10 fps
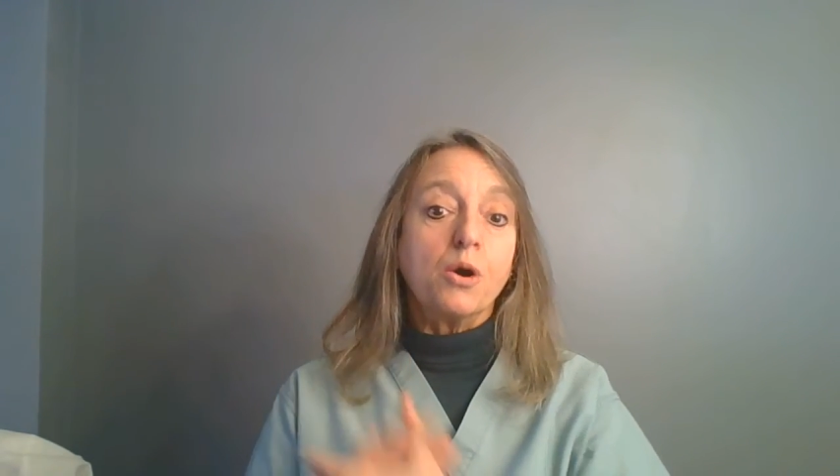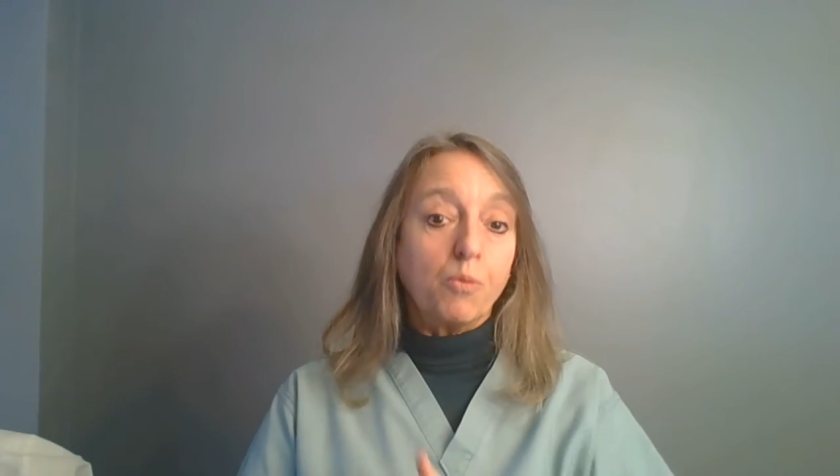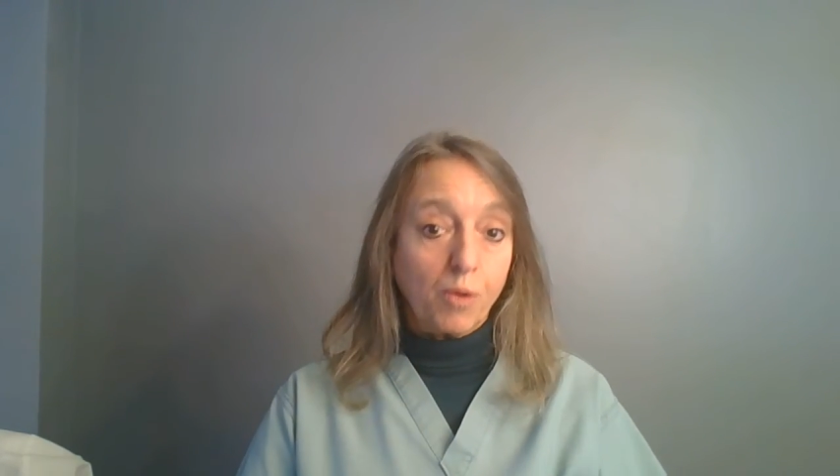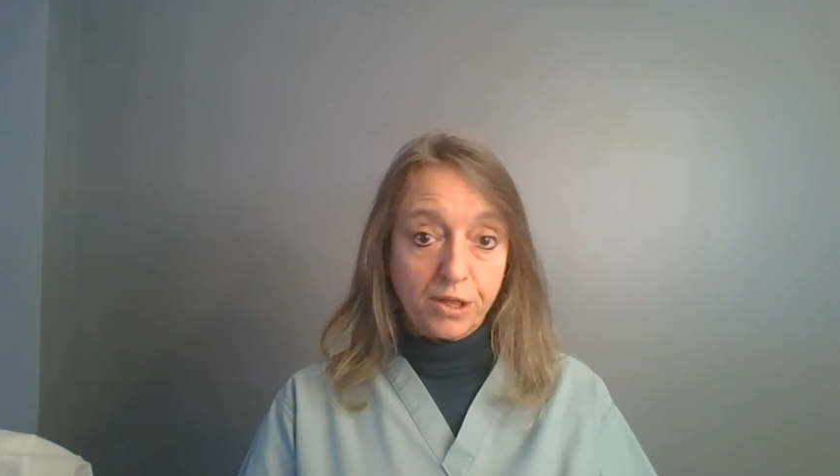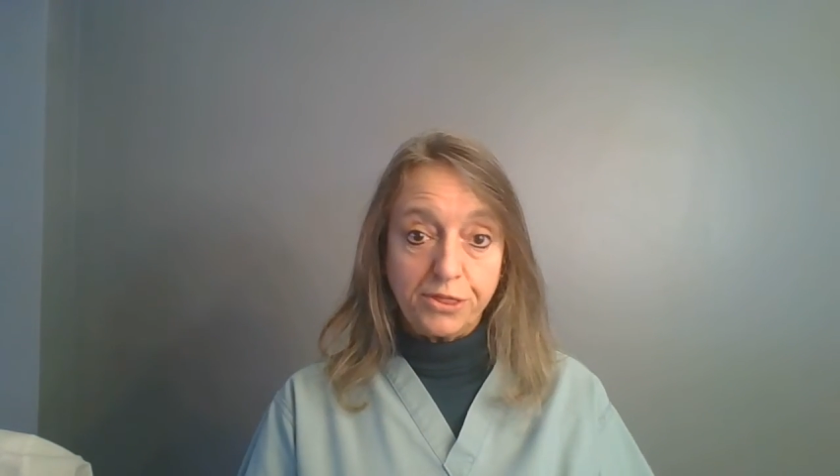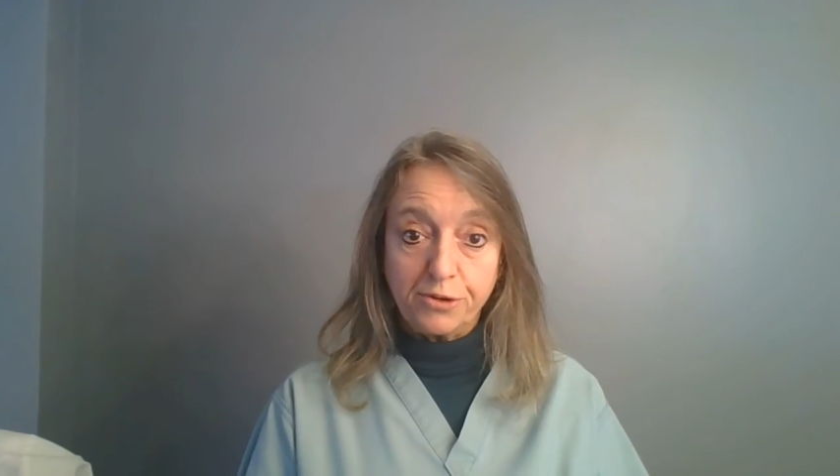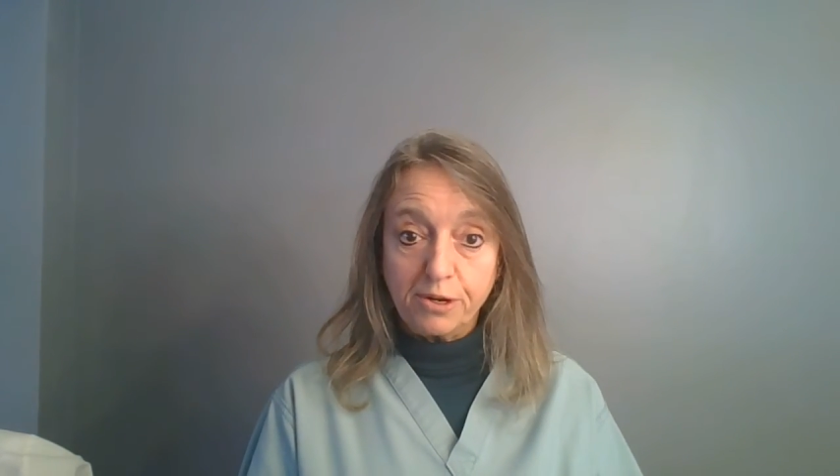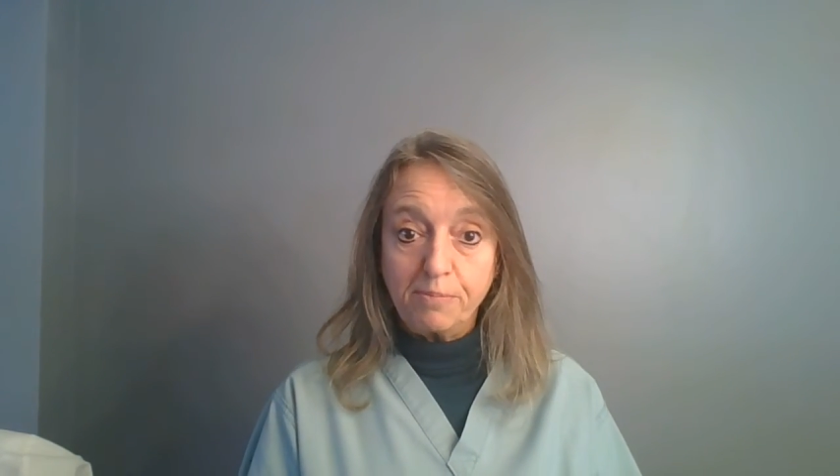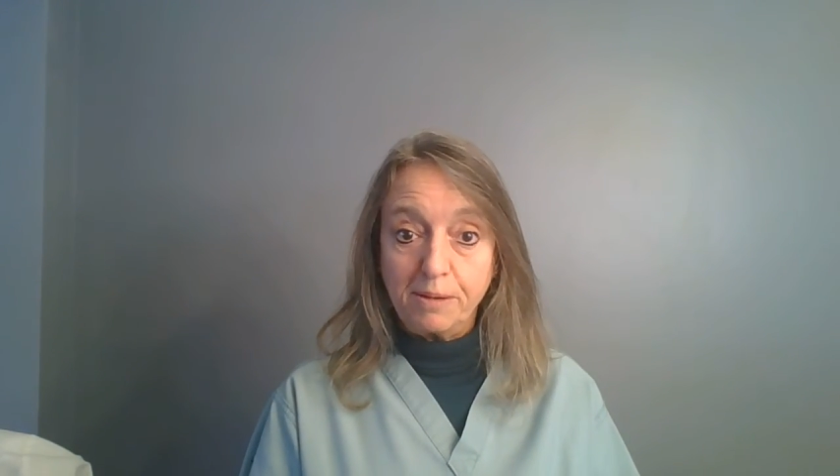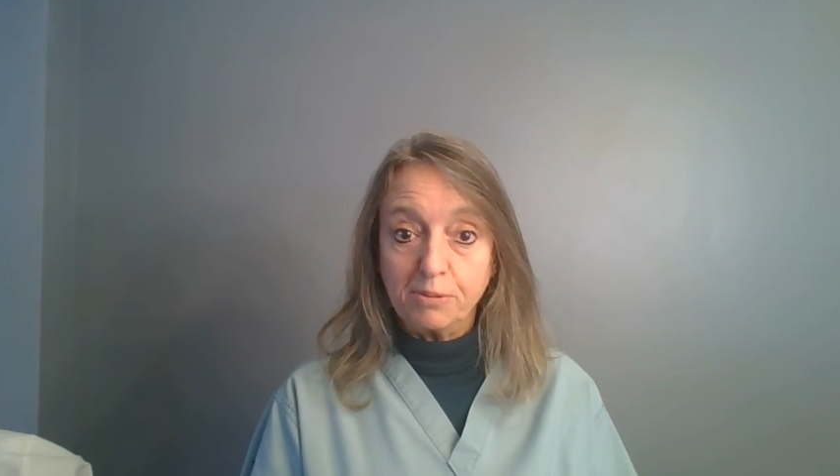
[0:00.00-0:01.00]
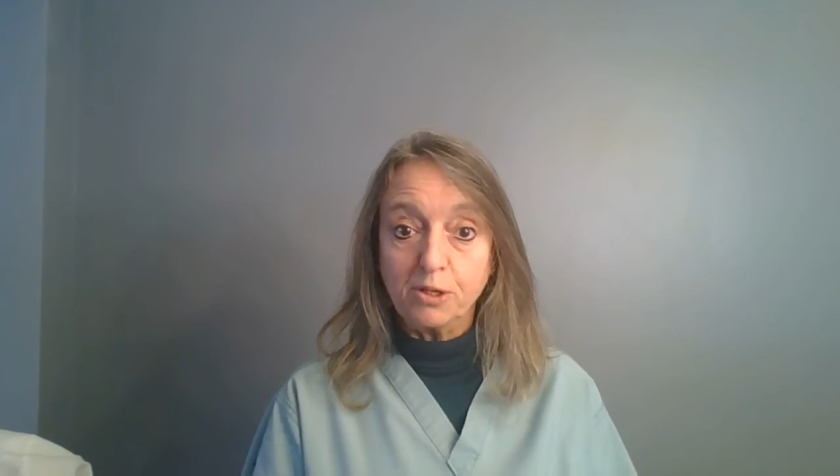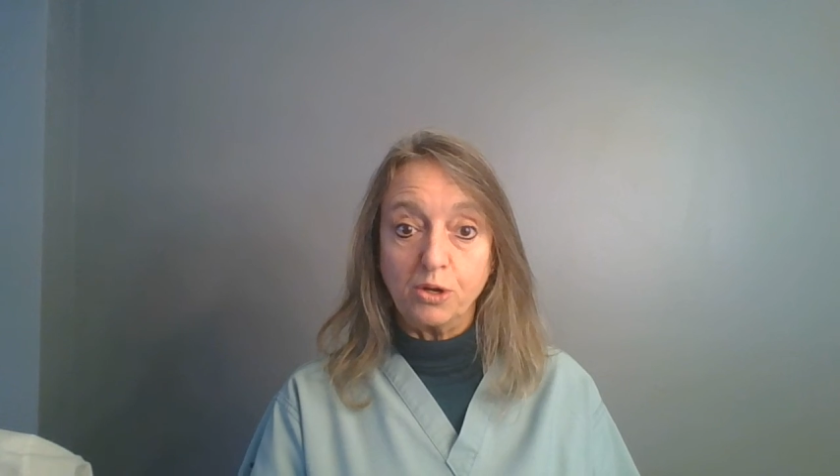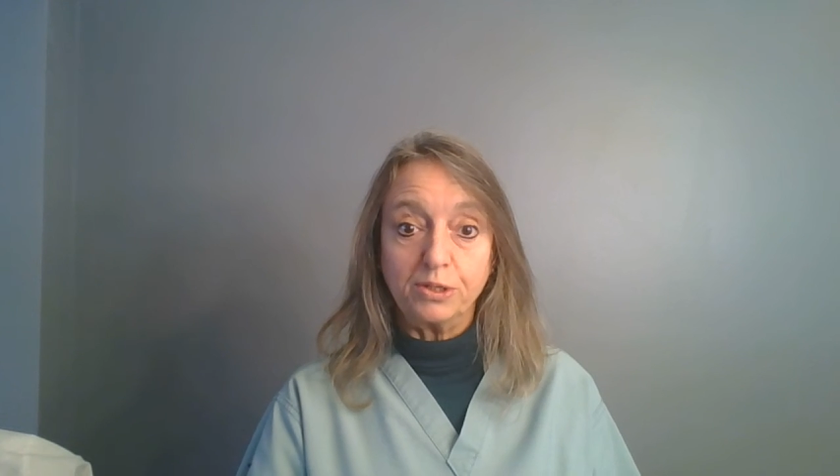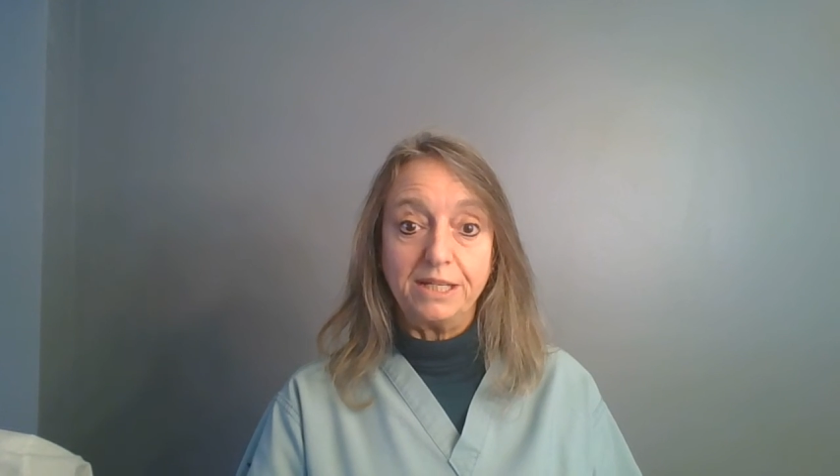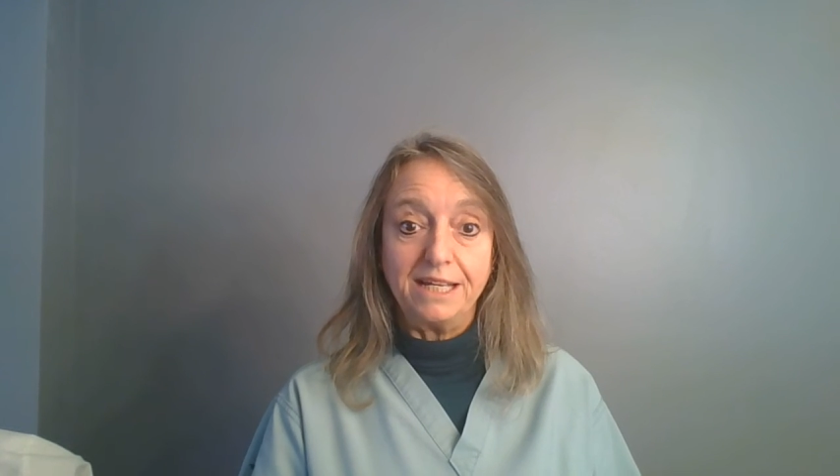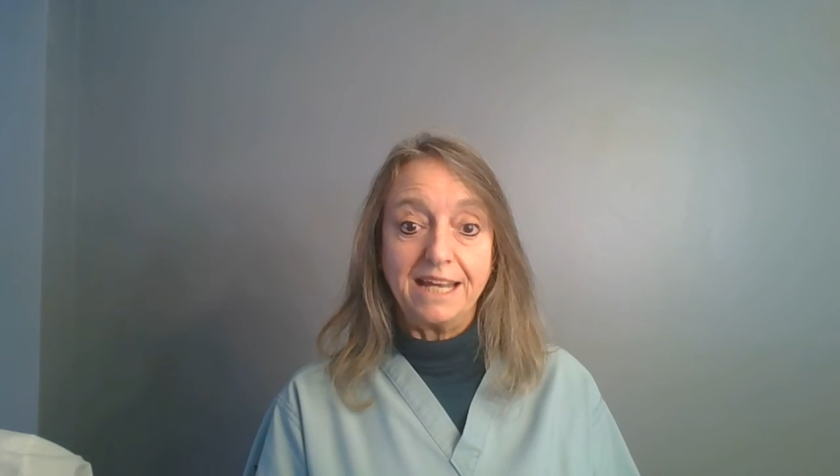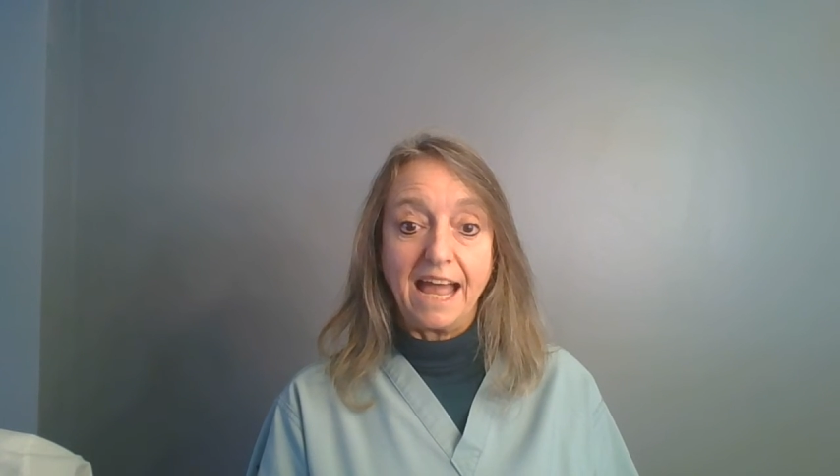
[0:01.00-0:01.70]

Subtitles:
1/3 of people only need